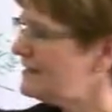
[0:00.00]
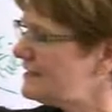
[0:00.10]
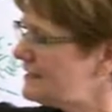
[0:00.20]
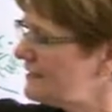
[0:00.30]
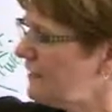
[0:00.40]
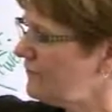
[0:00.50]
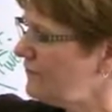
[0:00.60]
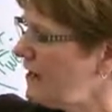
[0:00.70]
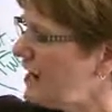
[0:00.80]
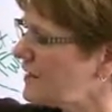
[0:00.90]
And in
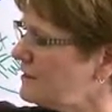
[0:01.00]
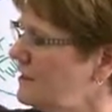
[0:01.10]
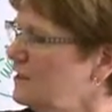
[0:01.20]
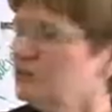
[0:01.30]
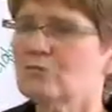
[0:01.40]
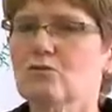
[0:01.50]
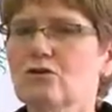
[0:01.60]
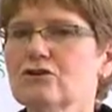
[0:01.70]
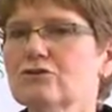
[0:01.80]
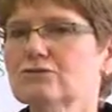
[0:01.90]
fact, the
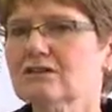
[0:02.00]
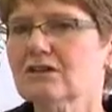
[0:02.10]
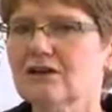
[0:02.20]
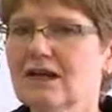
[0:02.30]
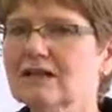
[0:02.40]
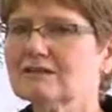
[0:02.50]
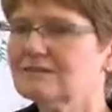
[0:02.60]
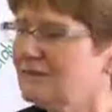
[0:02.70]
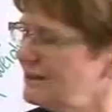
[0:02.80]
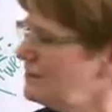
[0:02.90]
more you start
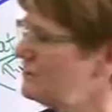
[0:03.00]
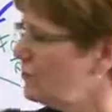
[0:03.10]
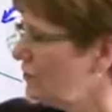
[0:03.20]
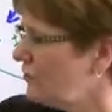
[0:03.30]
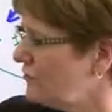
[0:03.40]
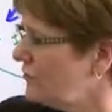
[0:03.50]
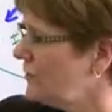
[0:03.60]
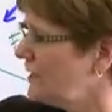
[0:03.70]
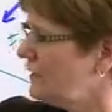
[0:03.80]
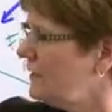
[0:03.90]
exercising, the more you're
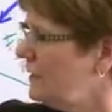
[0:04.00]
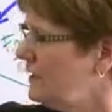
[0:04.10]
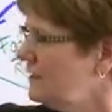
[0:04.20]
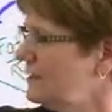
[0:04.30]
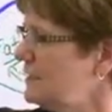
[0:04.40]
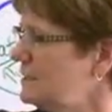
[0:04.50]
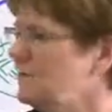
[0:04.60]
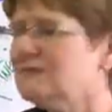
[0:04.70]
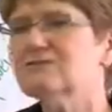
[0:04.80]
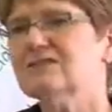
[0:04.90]
doing it, these
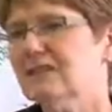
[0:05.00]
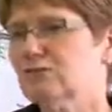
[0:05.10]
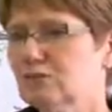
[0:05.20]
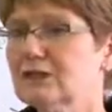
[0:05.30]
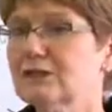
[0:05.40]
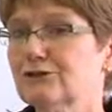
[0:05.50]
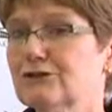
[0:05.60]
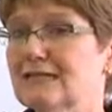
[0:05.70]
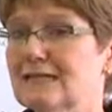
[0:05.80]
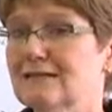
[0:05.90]
muscles get really
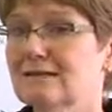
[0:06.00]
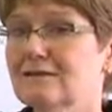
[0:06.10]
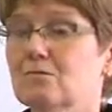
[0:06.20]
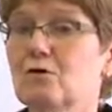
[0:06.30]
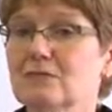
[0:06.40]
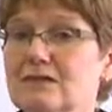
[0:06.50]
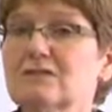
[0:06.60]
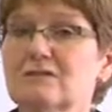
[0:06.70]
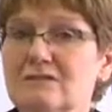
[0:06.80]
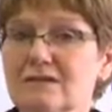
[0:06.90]
greedy. The more
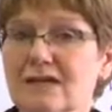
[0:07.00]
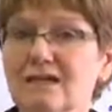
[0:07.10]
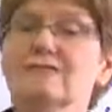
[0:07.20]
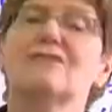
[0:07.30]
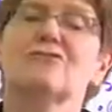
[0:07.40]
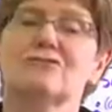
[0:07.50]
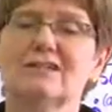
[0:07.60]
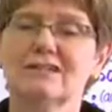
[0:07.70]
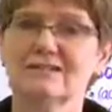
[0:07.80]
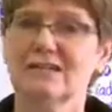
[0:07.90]
muscle you get, the
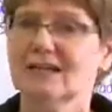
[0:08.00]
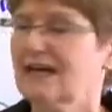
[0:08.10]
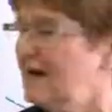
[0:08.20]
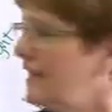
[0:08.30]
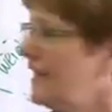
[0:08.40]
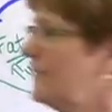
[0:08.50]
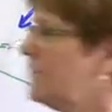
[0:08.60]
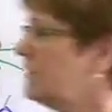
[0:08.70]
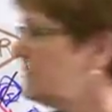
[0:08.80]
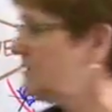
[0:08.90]
greedier they get. And they're
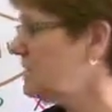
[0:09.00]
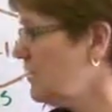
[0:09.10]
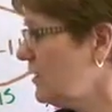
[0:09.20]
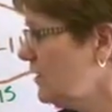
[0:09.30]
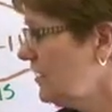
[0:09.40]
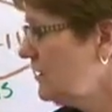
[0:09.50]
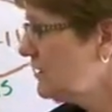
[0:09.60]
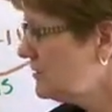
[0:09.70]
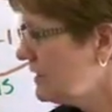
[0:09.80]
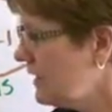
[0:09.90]
going to start
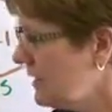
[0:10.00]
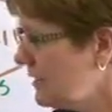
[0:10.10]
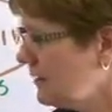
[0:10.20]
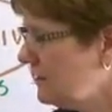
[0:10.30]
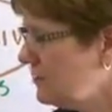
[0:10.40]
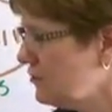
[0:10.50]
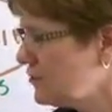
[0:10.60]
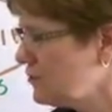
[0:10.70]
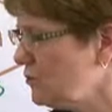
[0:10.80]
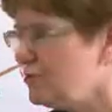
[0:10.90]
taking your
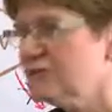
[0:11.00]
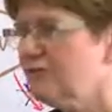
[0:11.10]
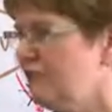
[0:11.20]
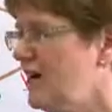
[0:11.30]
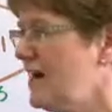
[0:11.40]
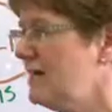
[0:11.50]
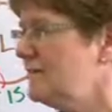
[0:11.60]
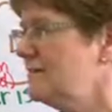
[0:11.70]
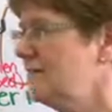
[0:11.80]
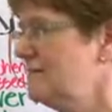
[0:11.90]
stores of
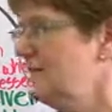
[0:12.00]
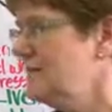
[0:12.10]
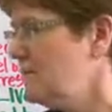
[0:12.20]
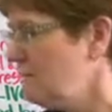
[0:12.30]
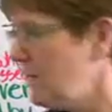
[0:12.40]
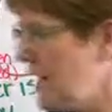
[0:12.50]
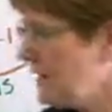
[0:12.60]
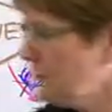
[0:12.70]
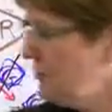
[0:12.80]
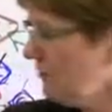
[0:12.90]
fat
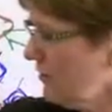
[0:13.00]
back to your